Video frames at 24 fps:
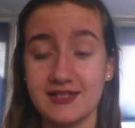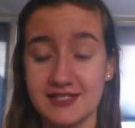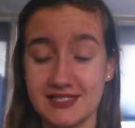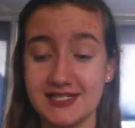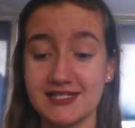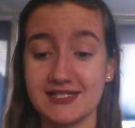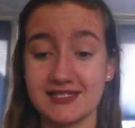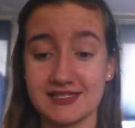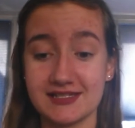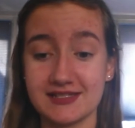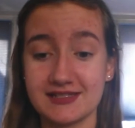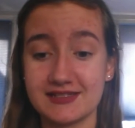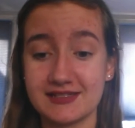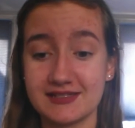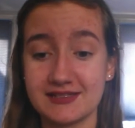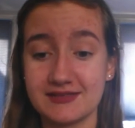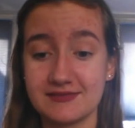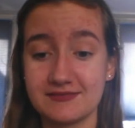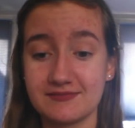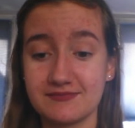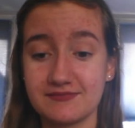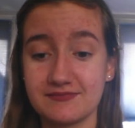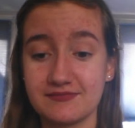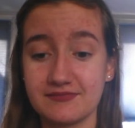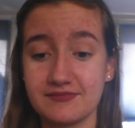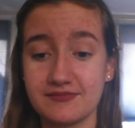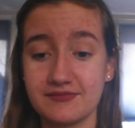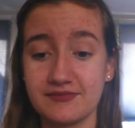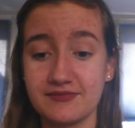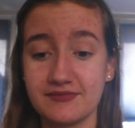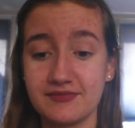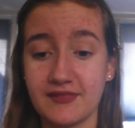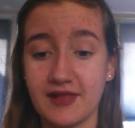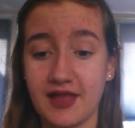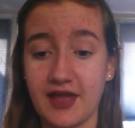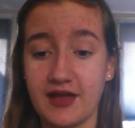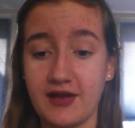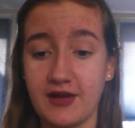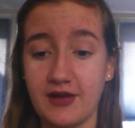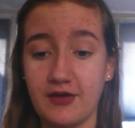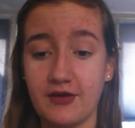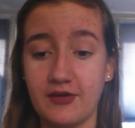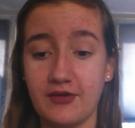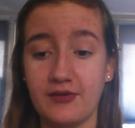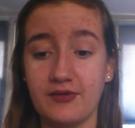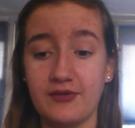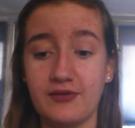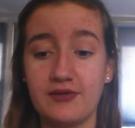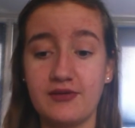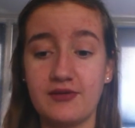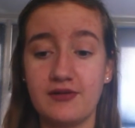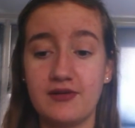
Jesus. I know.